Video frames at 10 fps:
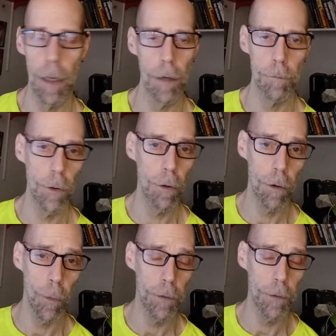You don't know
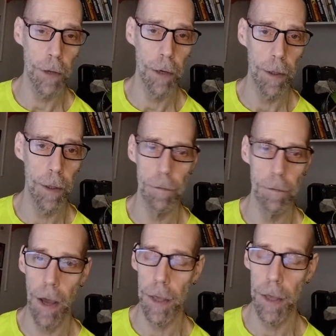what it's going to be.
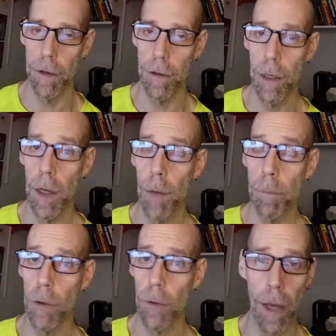Not yet. But
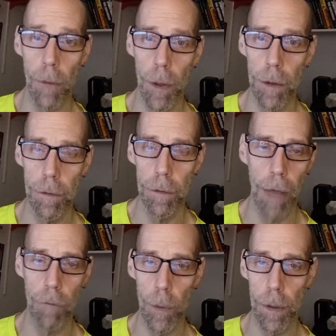you'll get one.
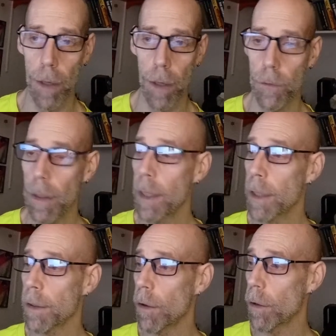Everyone does.
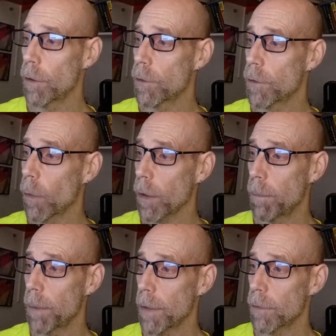The urge is going to
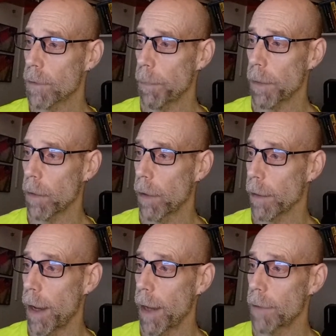be something along the
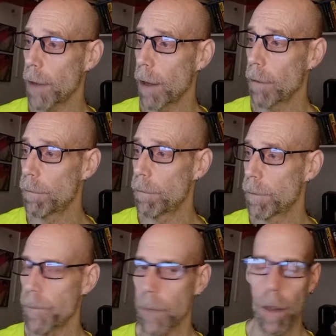lines of
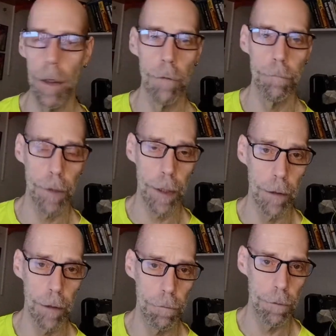
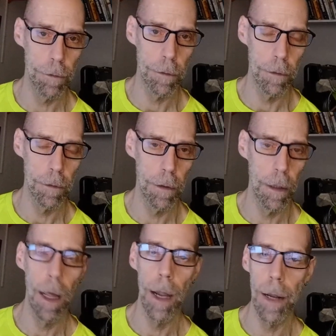forgive,
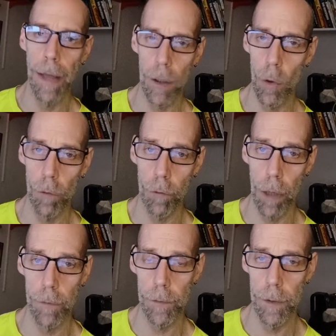let go of
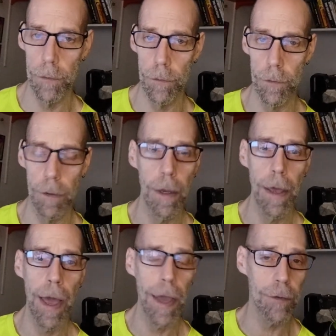grievances,
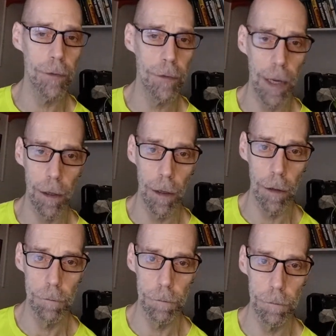extend
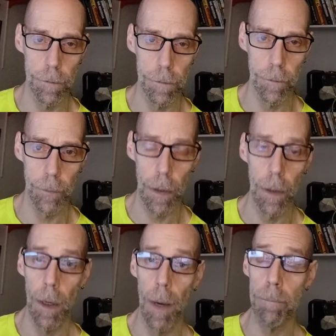love,
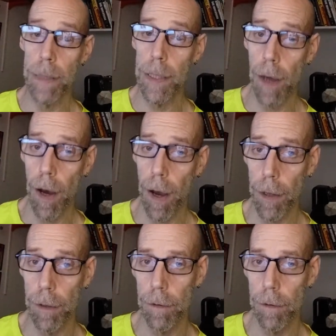be kind,